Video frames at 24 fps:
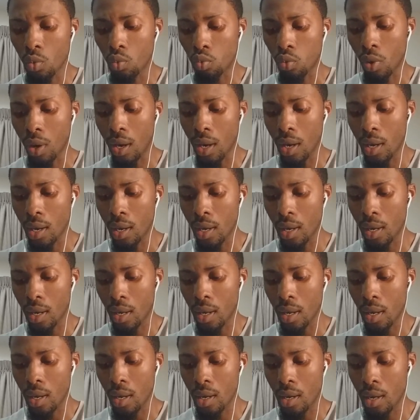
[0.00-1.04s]
Rare
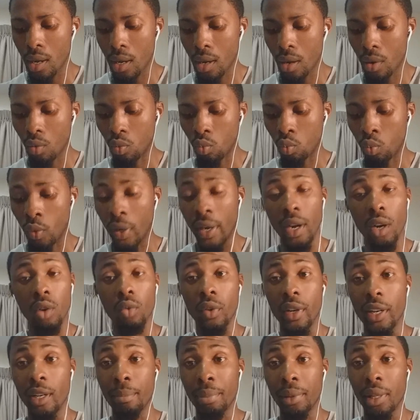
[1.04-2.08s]

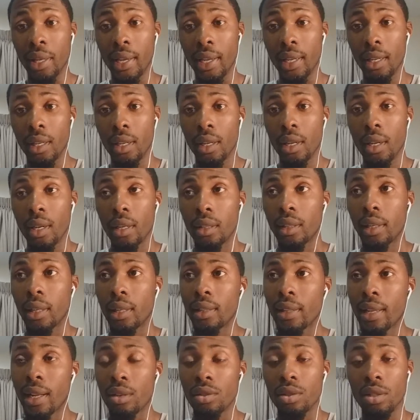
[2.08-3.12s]
Replay. They
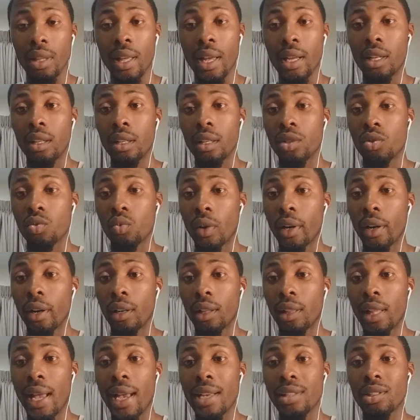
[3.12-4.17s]
announced a lot of these Rare
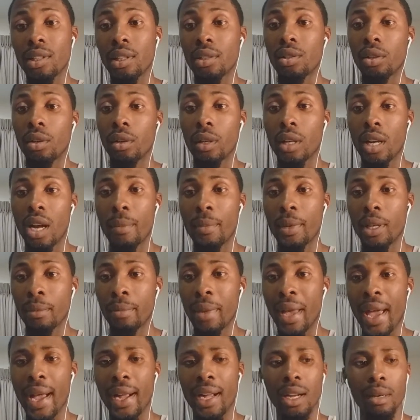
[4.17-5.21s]
classics are coming
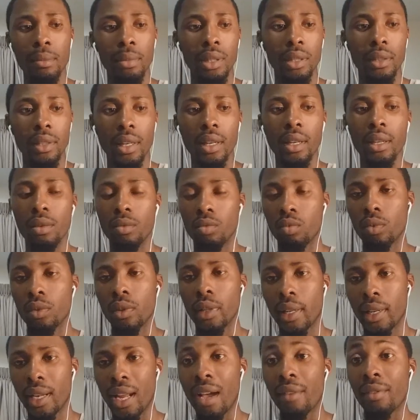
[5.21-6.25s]
back, I believe. Yeah,
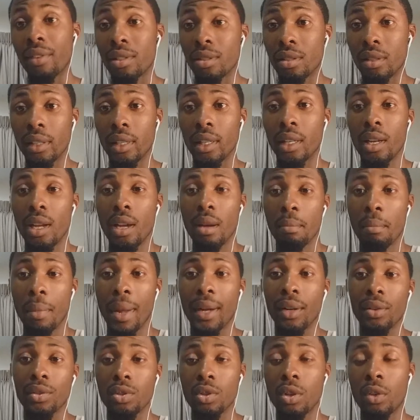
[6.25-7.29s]
and obviously
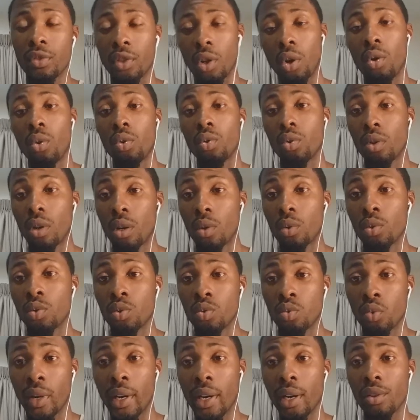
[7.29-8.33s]
Microsoft's
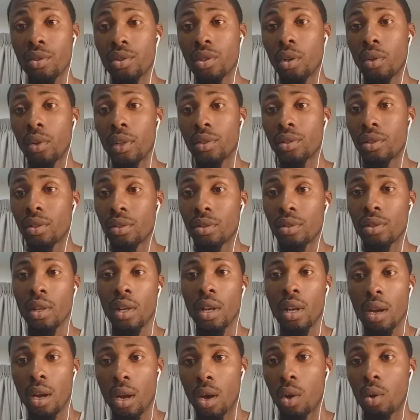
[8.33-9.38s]
owns Rare, so this is
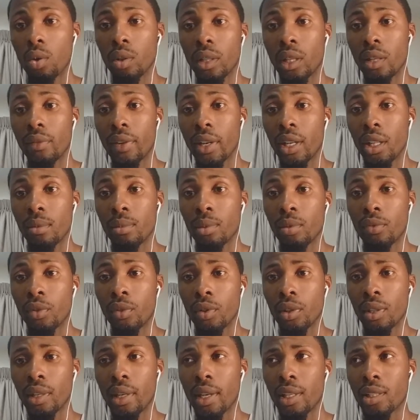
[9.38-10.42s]
only available
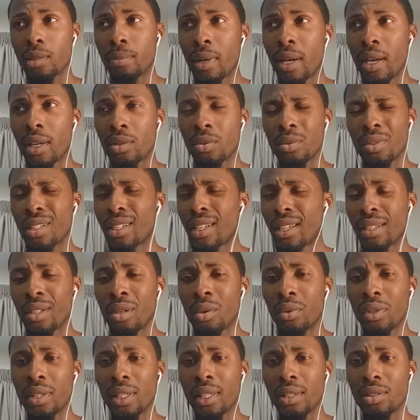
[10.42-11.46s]
for the Xbox One. I
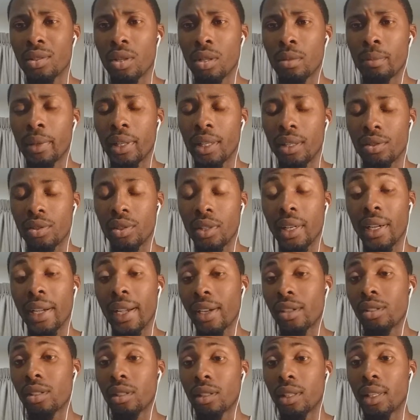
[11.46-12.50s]
don't think it's on PC. I
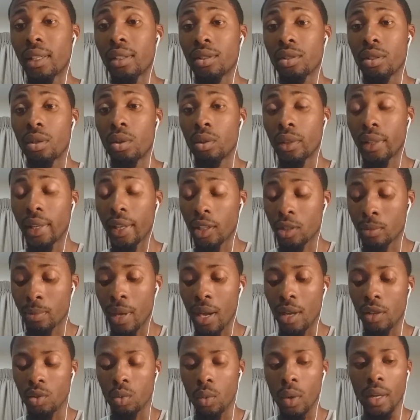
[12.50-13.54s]
actually think it's only
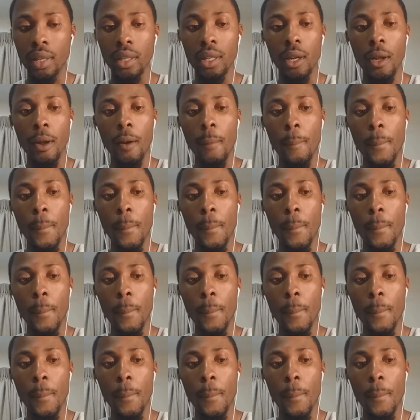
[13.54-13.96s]
Xbox One.